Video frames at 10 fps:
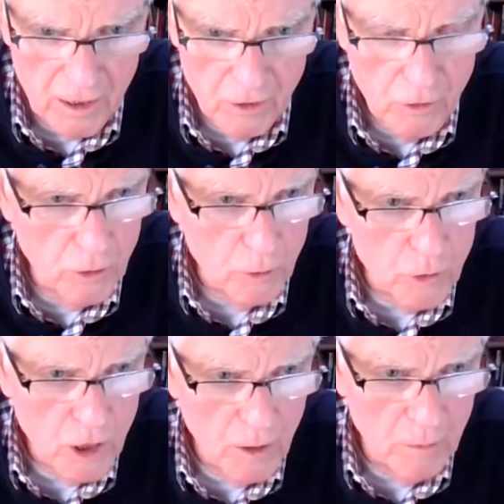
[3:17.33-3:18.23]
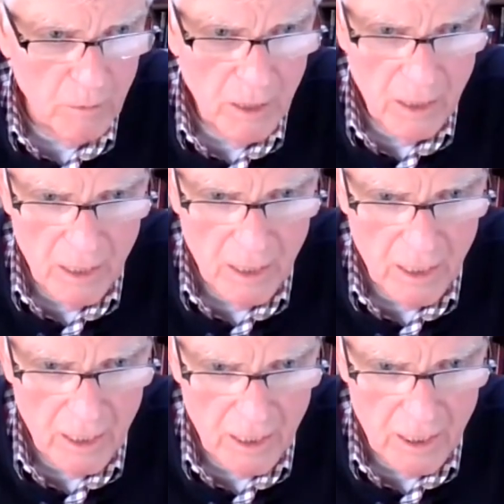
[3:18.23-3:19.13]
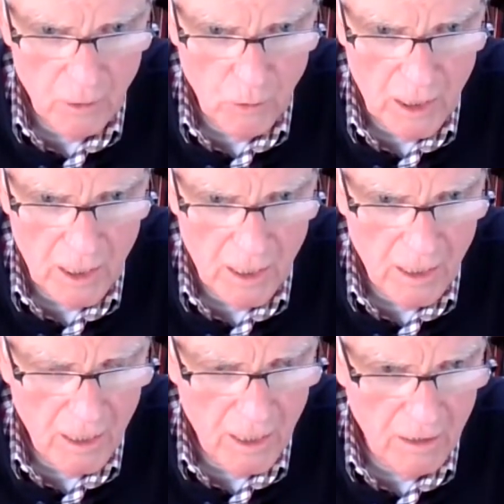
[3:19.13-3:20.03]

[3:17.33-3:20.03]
introduce him anyway.